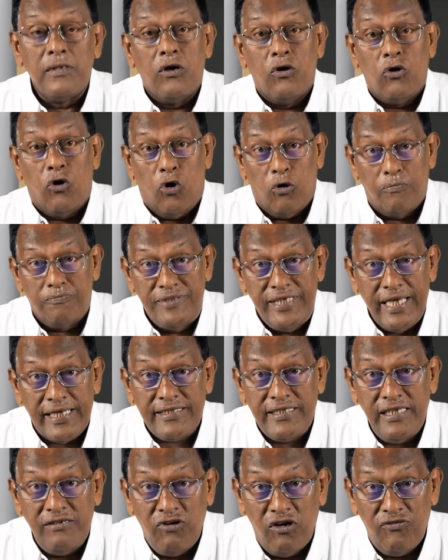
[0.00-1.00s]

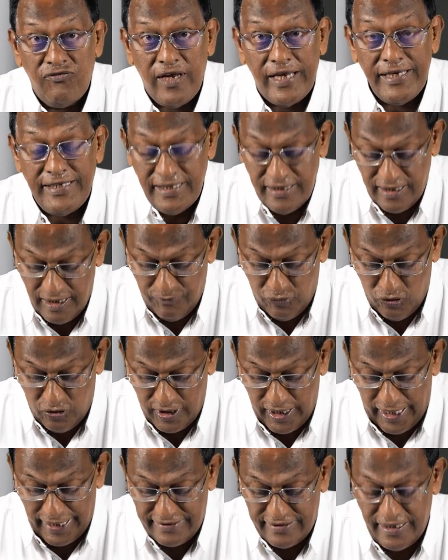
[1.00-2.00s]
objective of writing a book
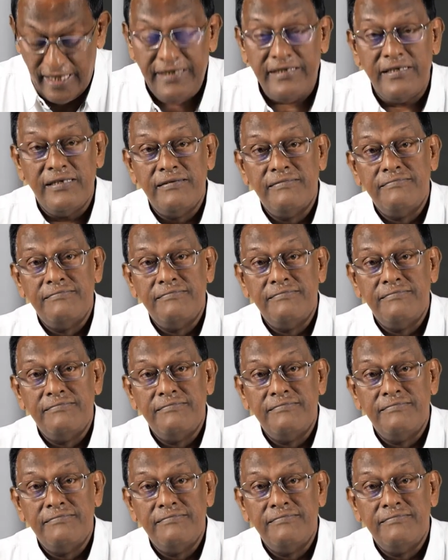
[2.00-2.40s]
like that,